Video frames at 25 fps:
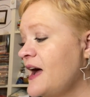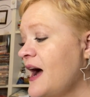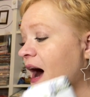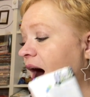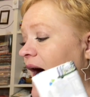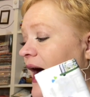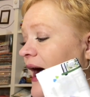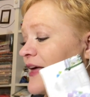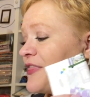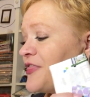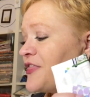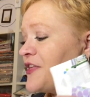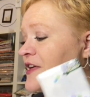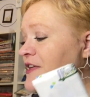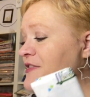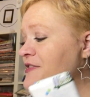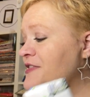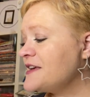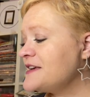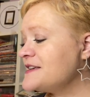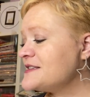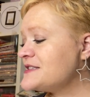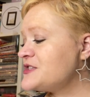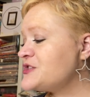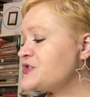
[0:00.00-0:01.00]
I think
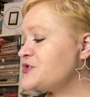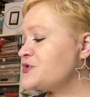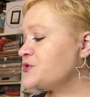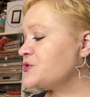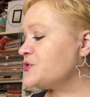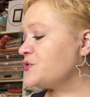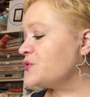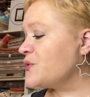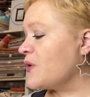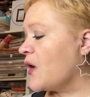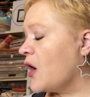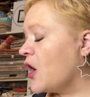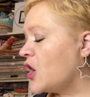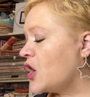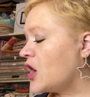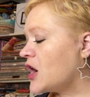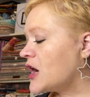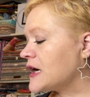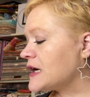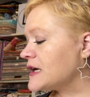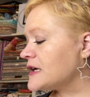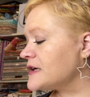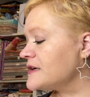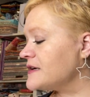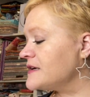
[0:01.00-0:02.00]
these two
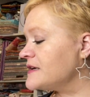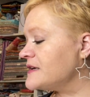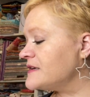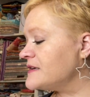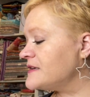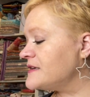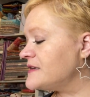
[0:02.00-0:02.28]
are